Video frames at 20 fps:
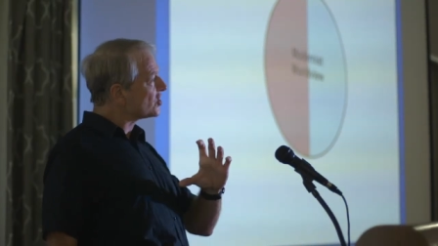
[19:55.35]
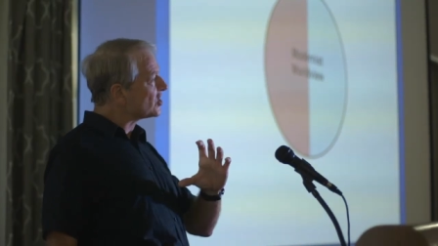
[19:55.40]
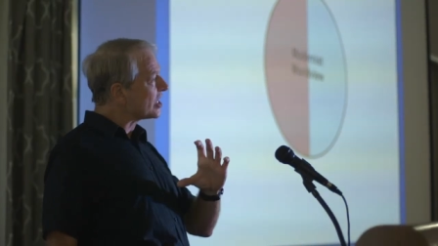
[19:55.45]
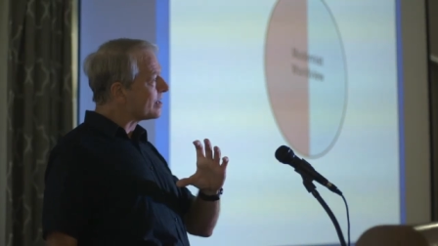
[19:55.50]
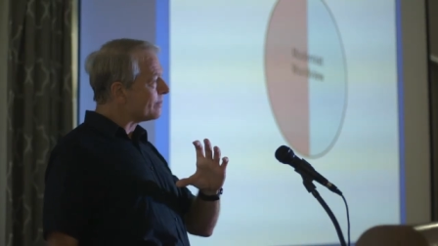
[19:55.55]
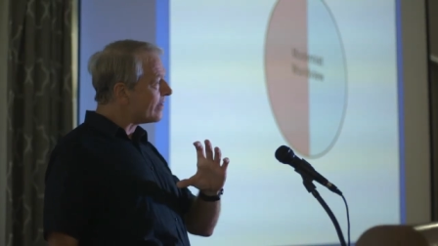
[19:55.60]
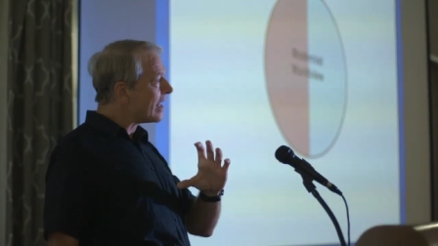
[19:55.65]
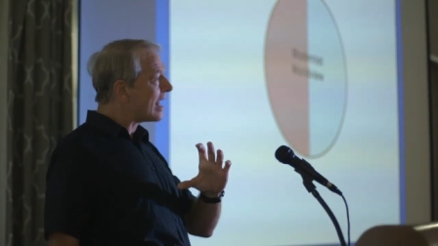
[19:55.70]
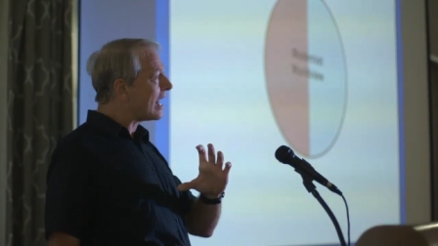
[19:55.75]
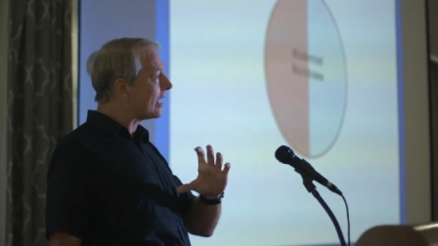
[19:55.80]

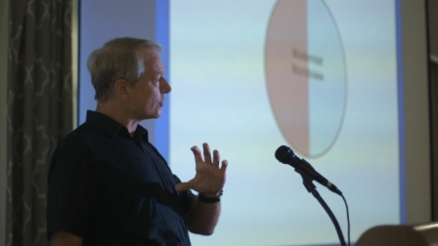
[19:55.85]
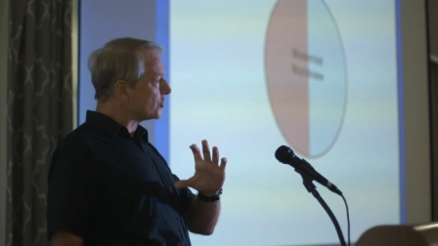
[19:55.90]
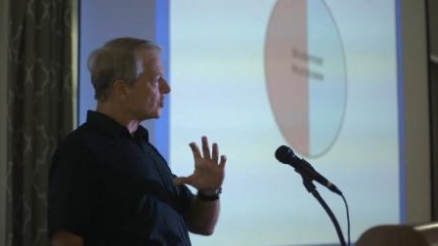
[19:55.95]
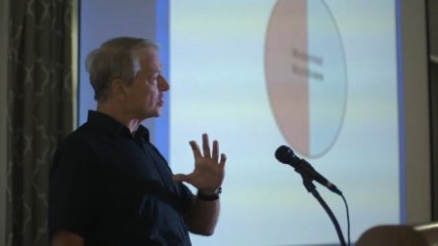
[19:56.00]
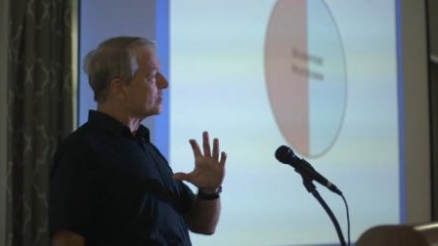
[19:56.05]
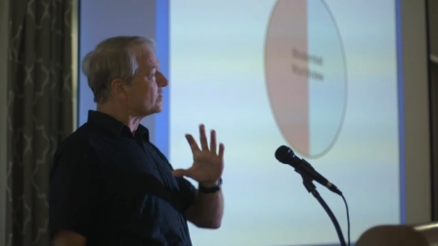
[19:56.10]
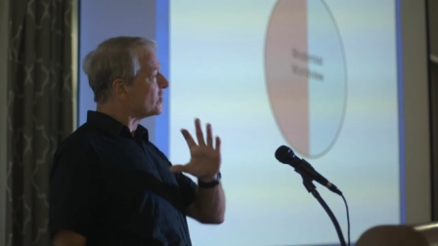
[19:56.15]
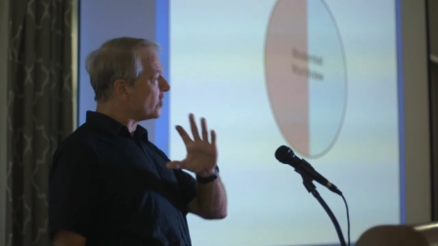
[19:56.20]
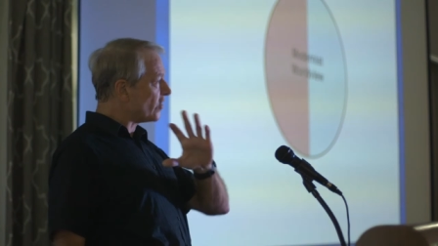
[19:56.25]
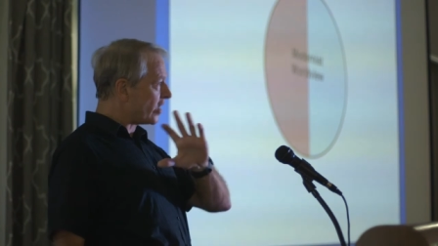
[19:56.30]
same values
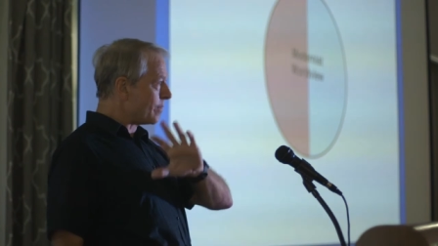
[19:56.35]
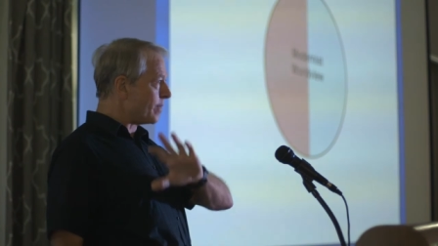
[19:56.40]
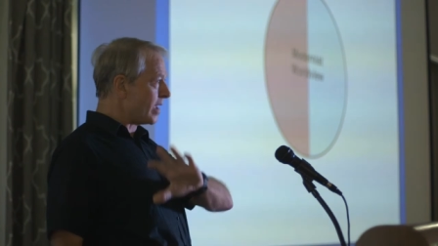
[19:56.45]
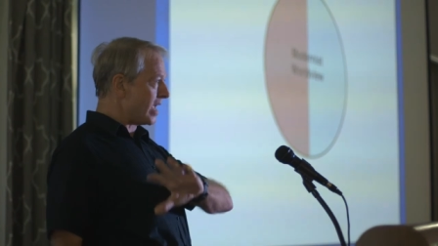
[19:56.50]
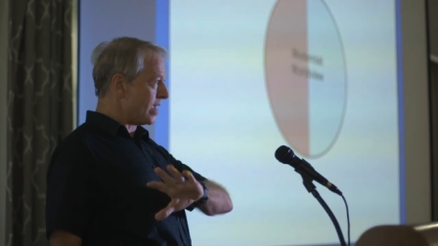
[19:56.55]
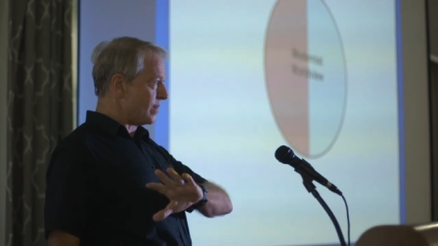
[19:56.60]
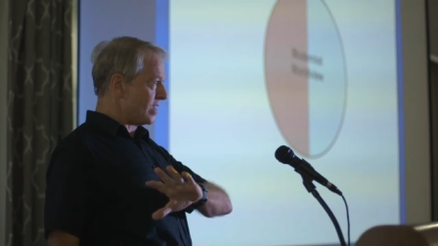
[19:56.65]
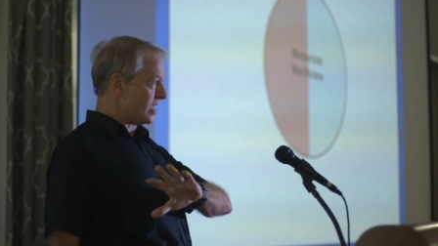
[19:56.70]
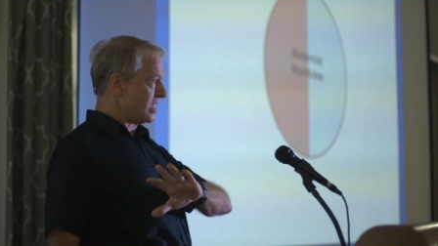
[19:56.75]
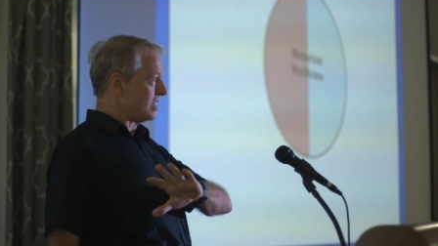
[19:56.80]
even though they
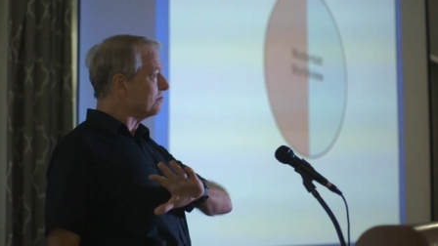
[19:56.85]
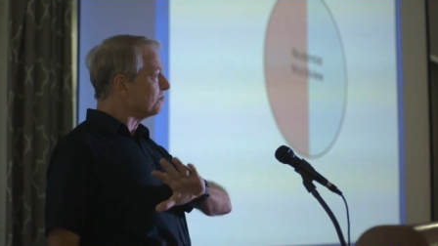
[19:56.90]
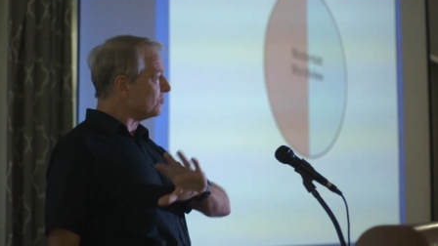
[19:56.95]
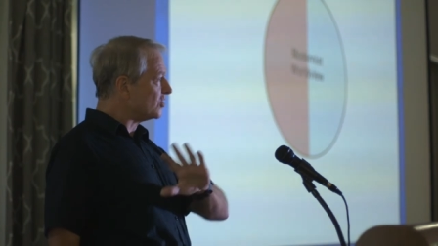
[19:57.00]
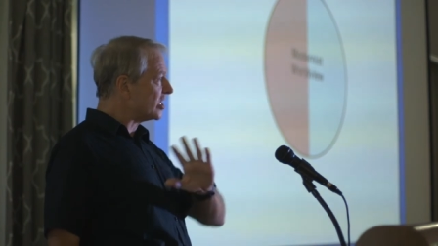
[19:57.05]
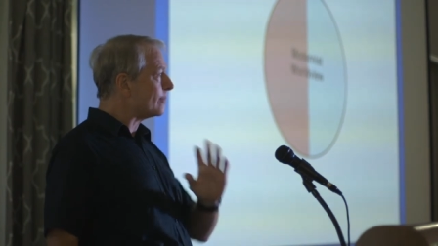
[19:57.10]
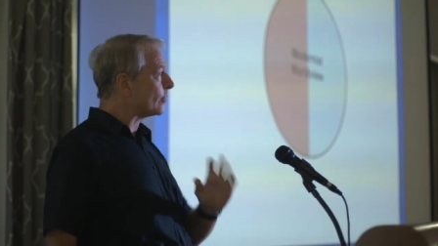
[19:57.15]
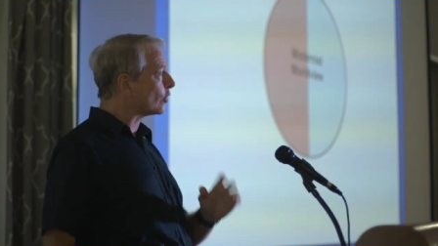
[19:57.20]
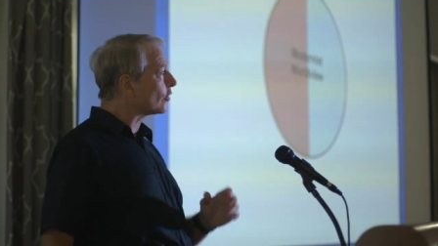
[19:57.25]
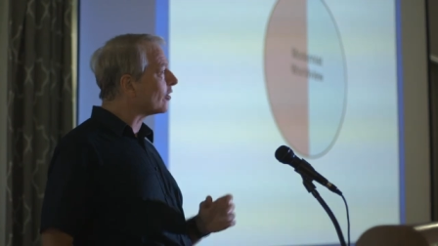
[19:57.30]
may be
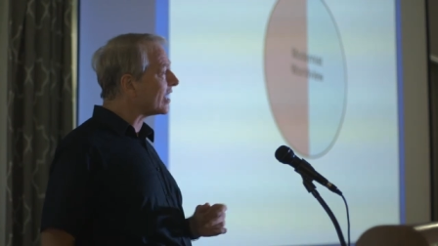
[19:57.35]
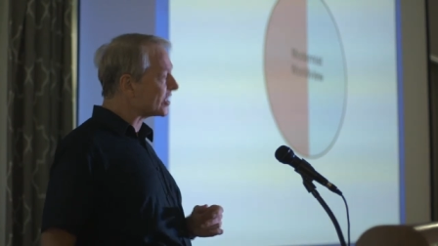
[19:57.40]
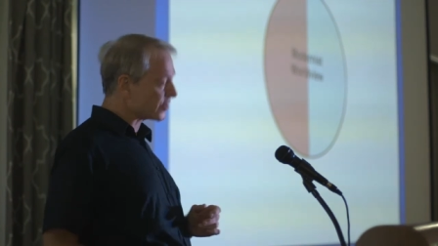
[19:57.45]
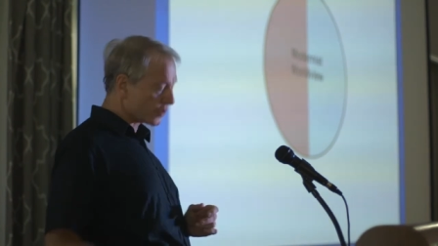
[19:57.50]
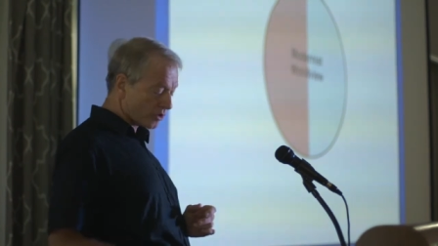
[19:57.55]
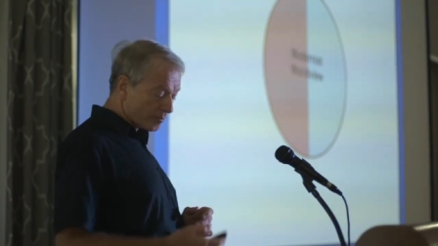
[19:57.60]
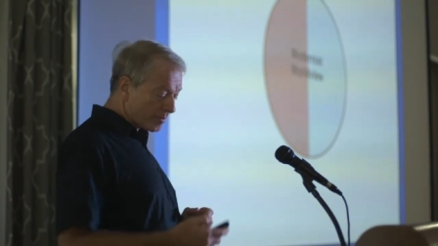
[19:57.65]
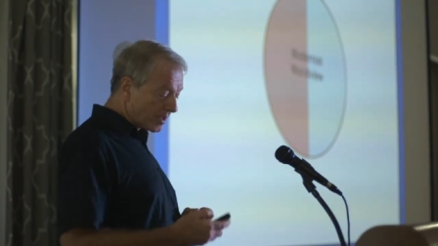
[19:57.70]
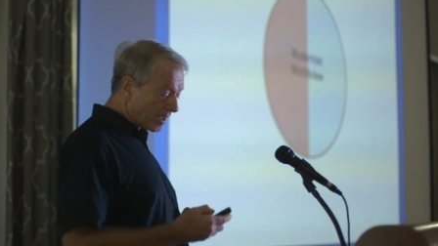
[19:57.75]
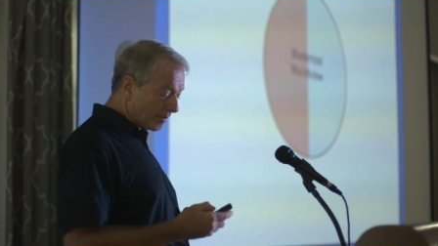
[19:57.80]
Democrats
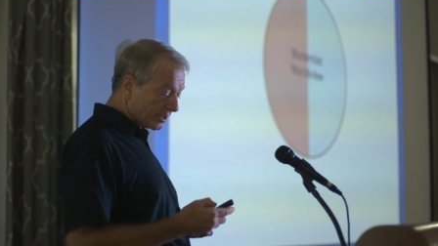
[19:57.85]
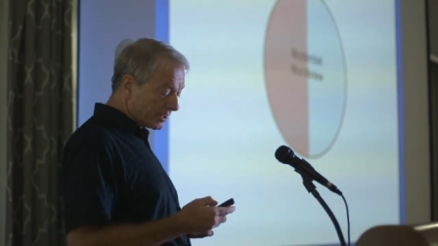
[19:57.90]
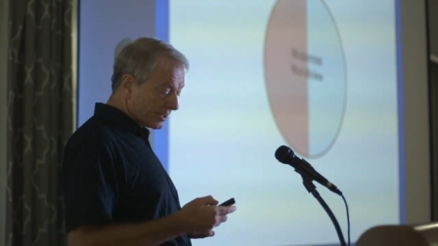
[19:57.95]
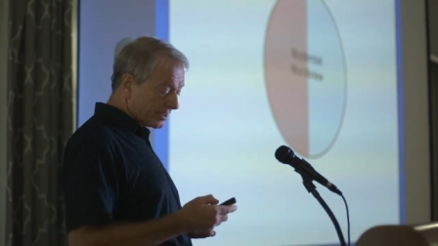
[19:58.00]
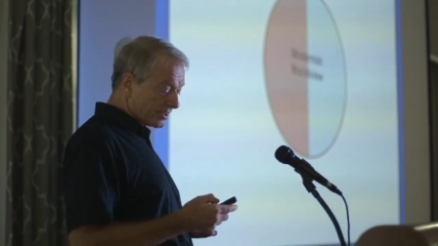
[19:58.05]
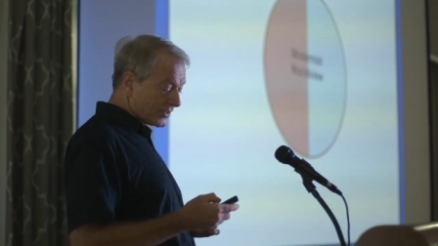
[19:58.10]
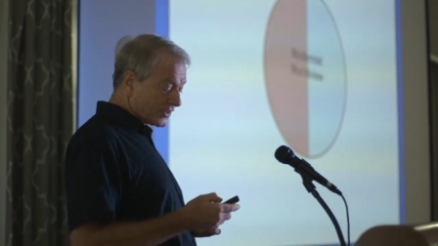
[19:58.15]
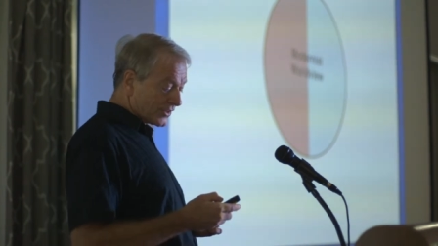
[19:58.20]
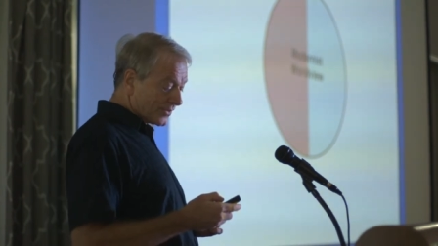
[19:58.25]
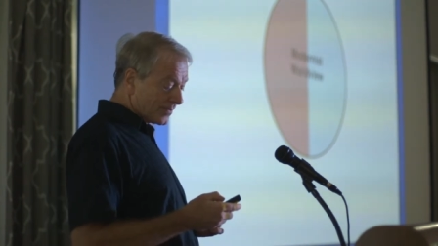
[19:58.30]
or
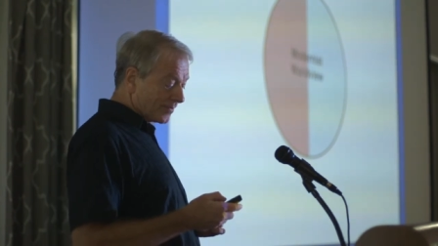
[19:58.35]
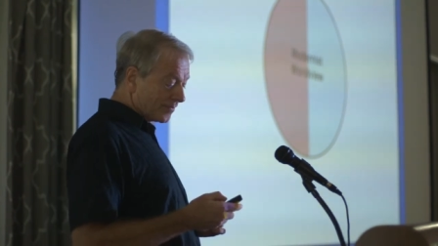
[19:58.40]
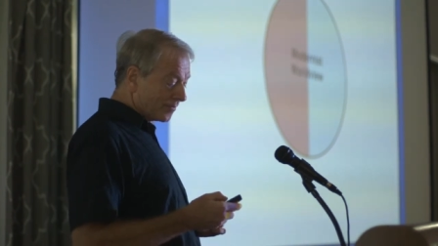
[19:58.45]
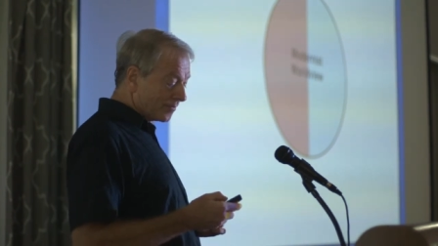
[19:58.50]
Republicans.